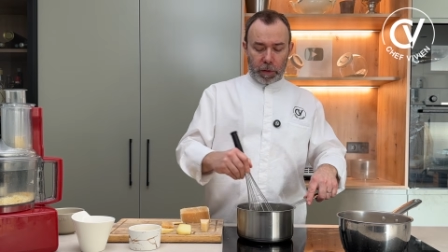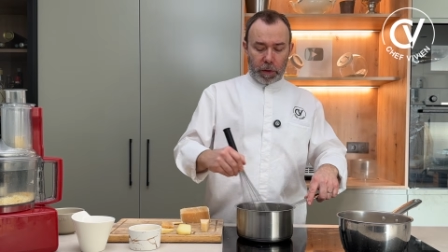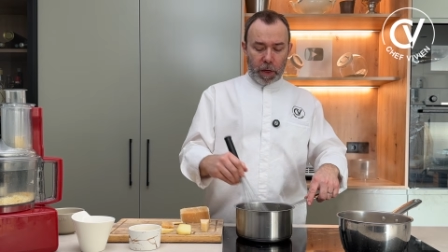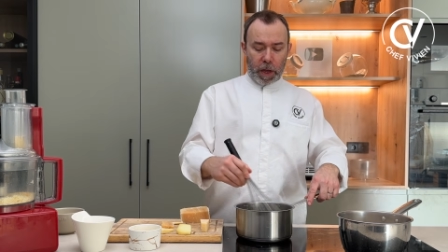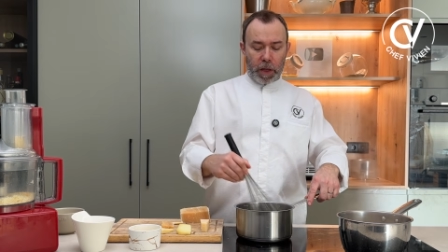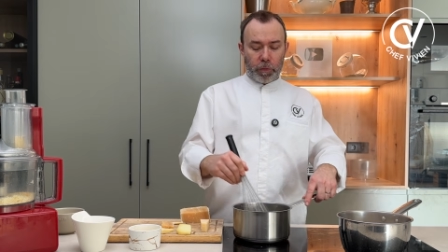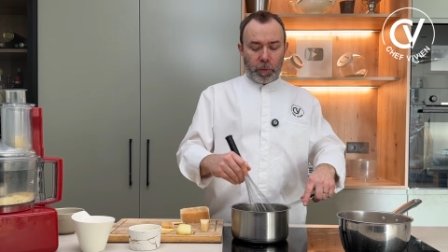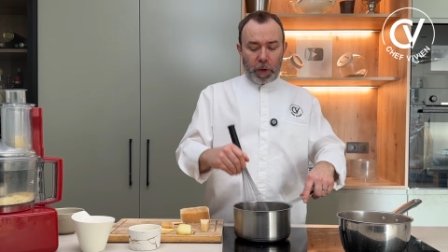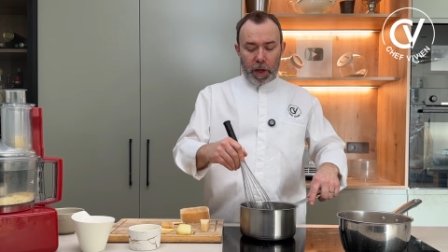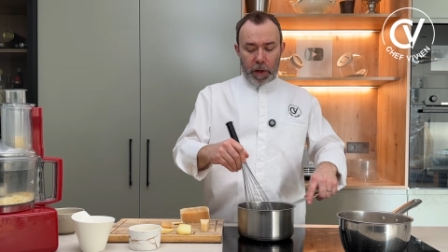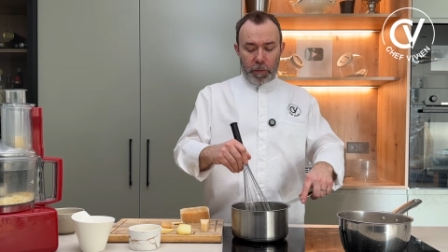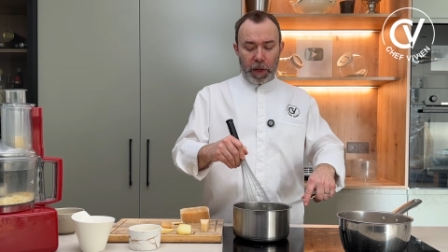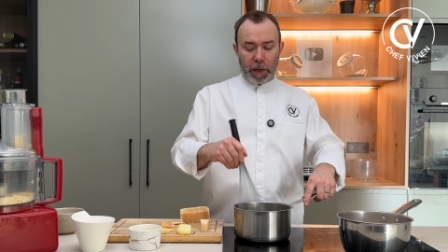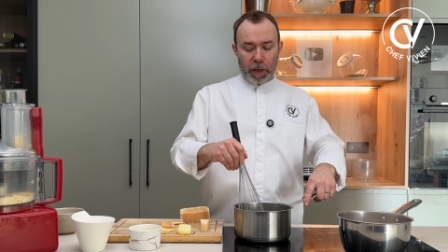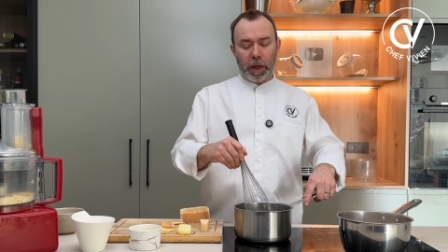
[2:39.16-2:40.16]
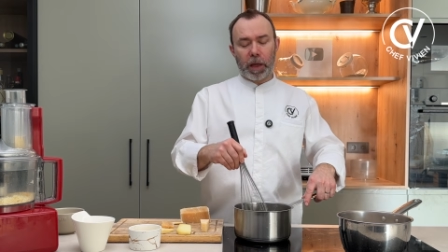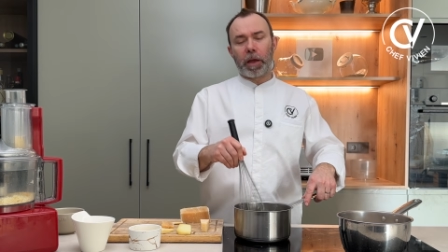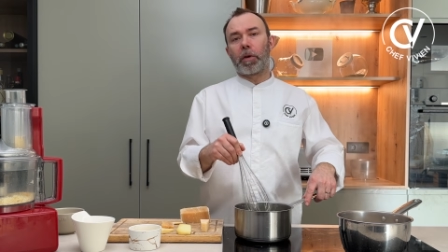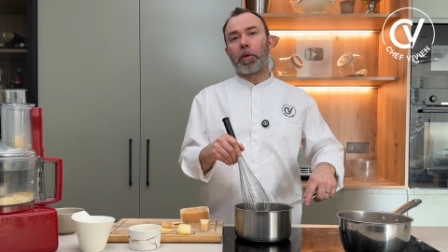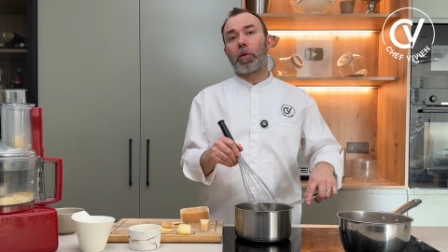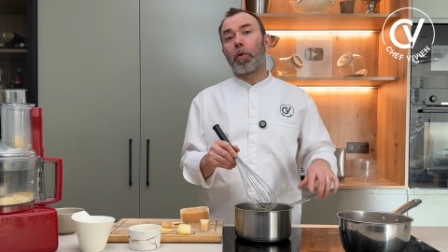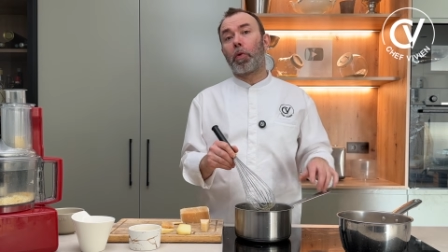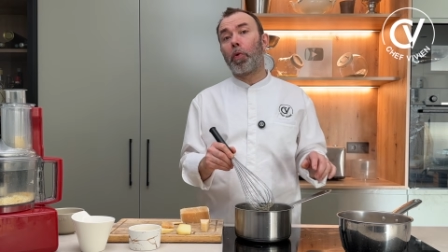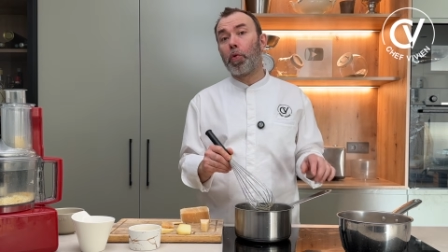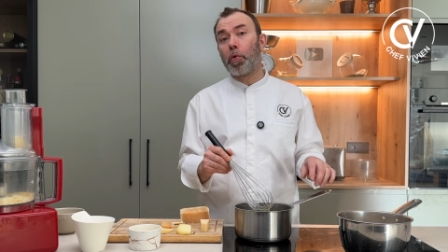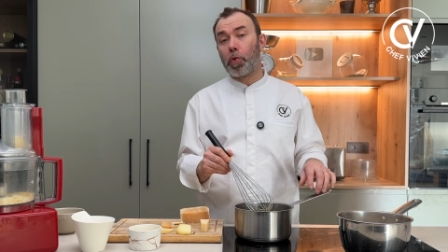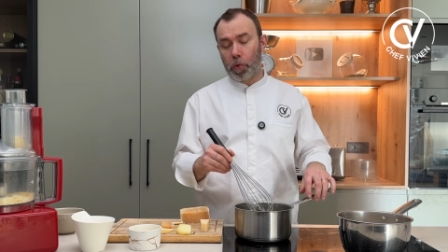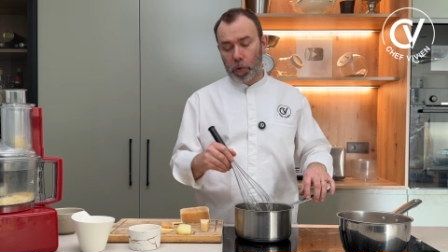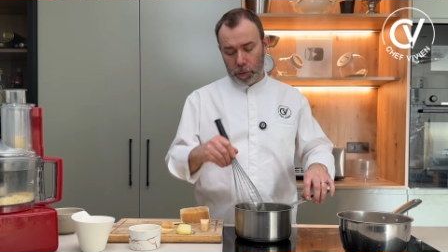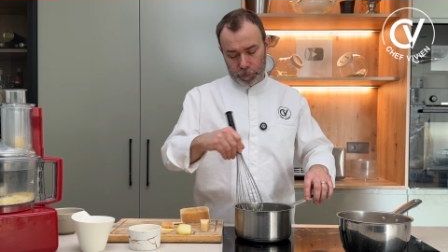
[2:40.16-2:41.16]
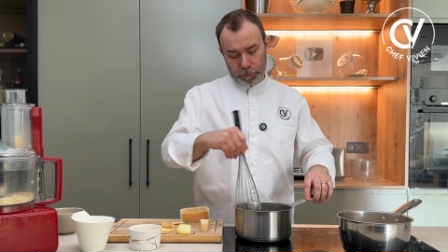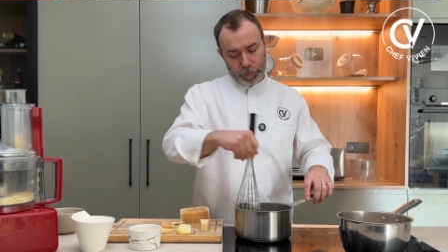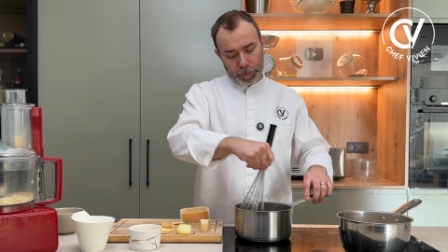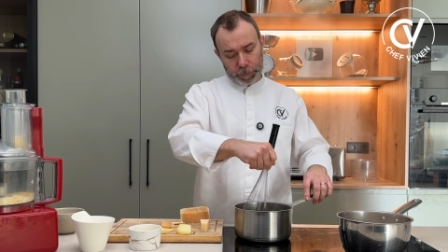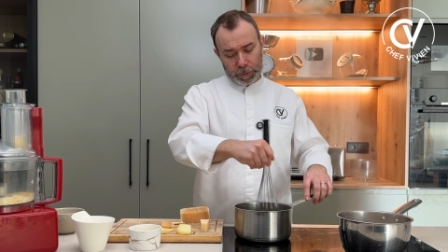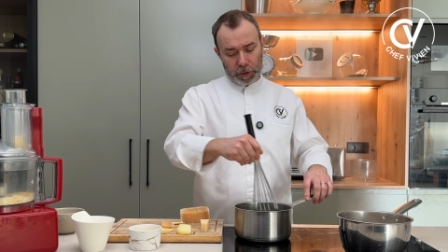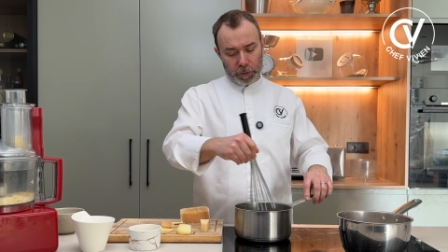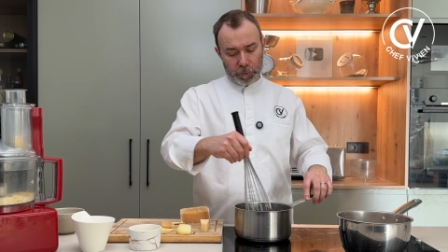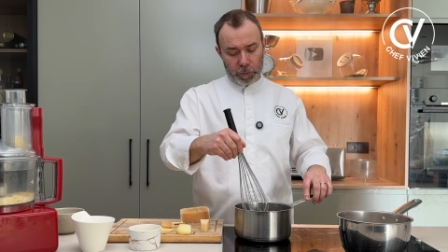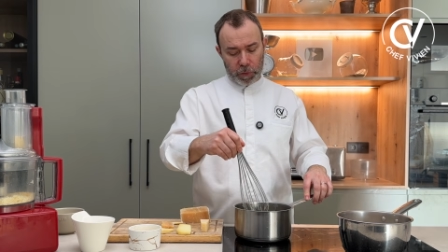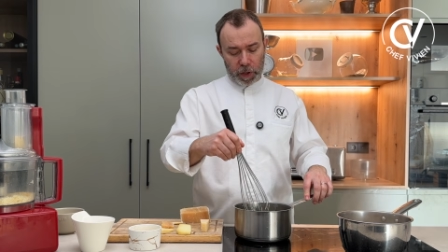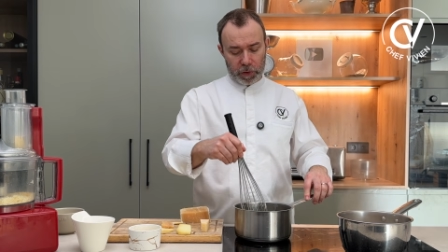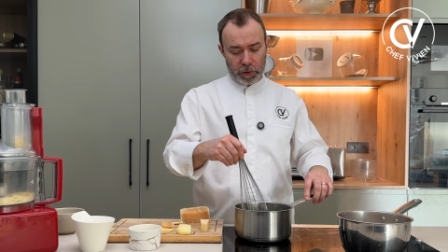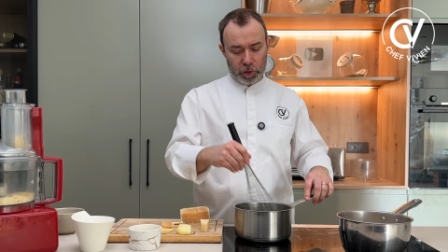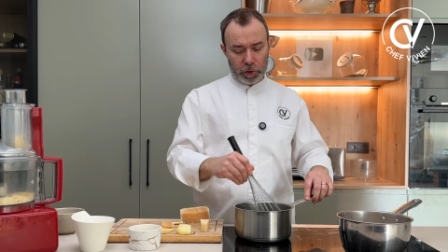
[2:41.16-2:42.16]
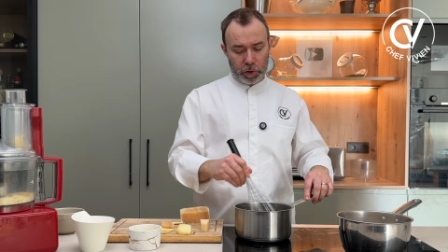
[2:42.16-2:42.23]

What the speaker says: and we are making a roux in French.